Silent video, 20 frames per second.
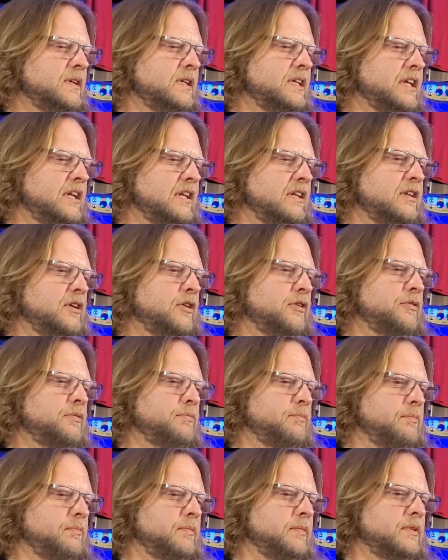getting their
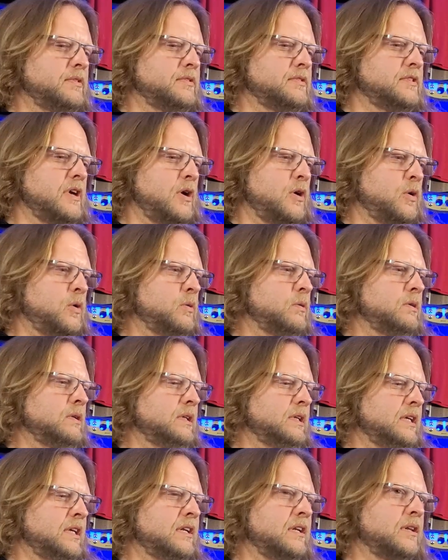toe
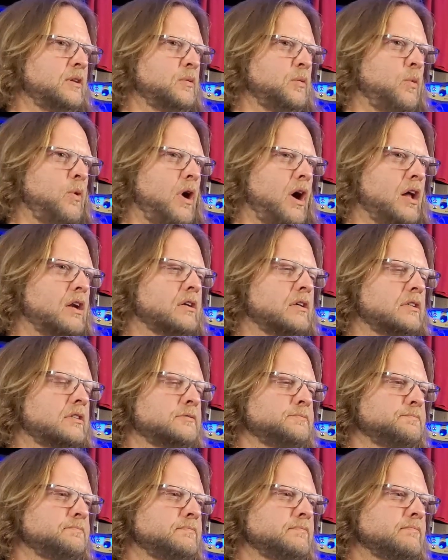into the water,
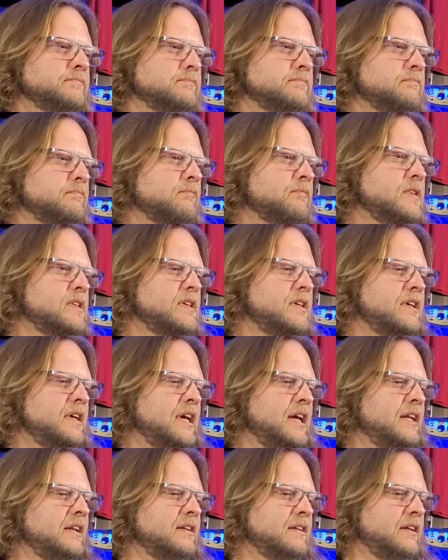
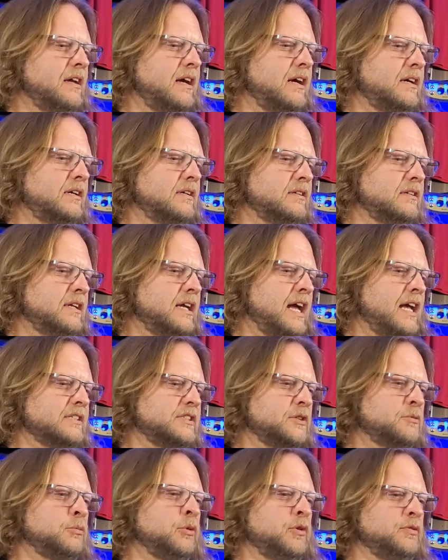and as
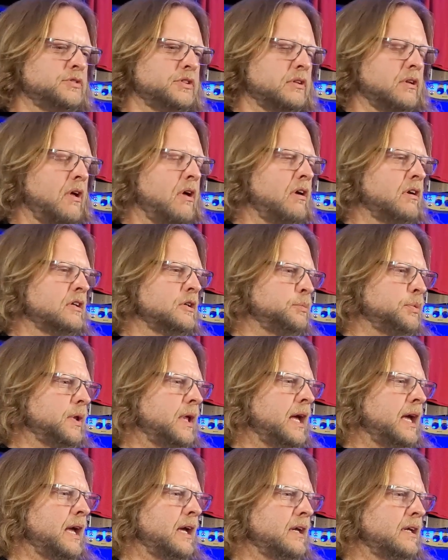it moves along, you
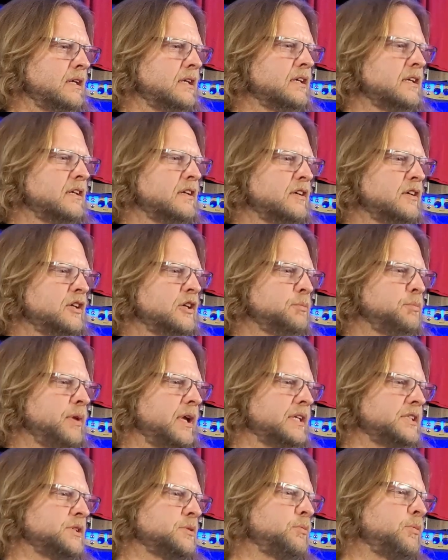play
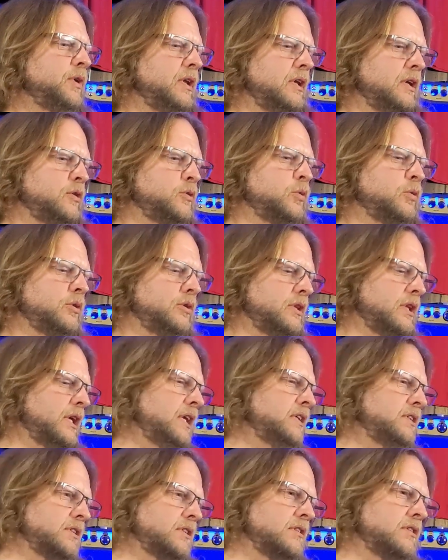some really cool
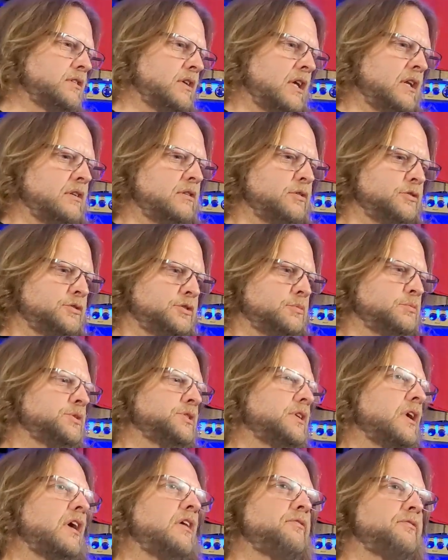things and do some
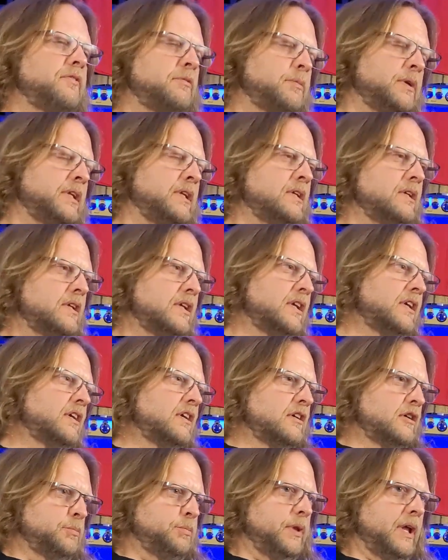stuff. I mean,
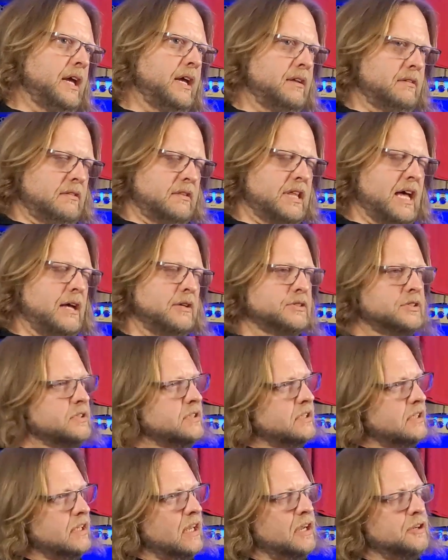you play thousands
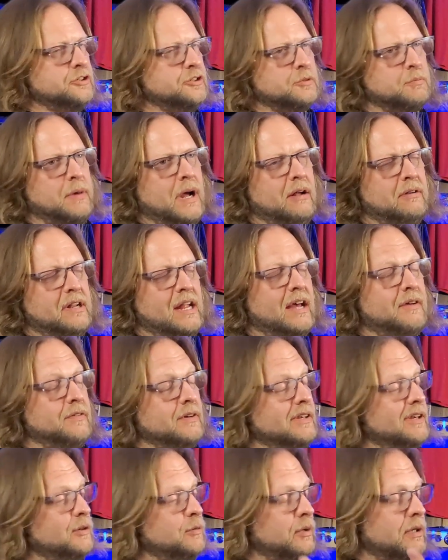of gigs, you're bound to have a
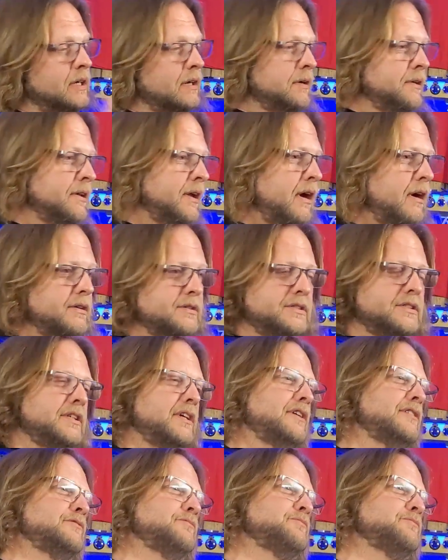good one here and there. So,